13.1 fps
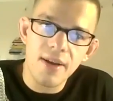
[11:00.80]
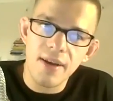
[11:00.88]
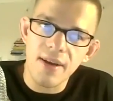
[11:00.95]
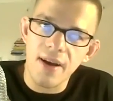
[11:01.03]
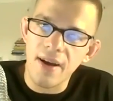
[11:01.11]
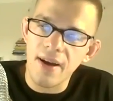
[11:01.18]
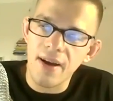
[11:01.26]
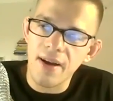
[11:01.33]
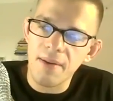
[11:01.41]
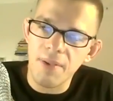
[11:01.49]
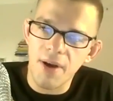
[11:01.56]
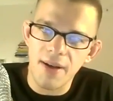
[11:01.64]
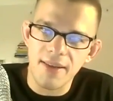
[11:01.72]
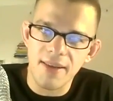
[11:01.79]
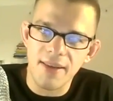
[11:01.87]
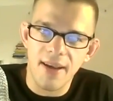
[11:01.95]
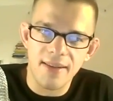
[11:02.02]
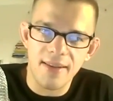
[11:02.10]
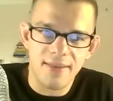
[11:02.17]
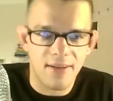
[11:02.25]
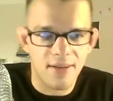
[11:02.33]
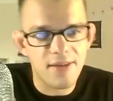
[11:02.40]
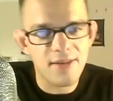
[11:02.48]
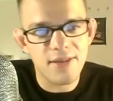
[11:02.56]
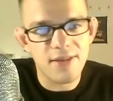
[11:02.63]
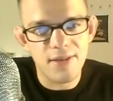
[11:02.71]
podcasts and
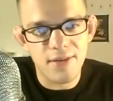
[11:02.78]
also a